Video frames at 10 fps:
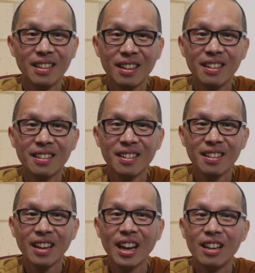Yeah,
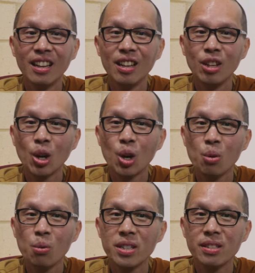and then you're
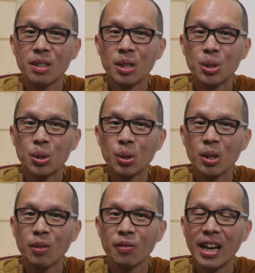always in
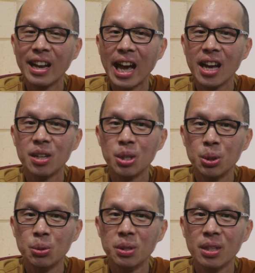control of that
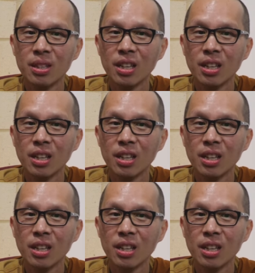attitude.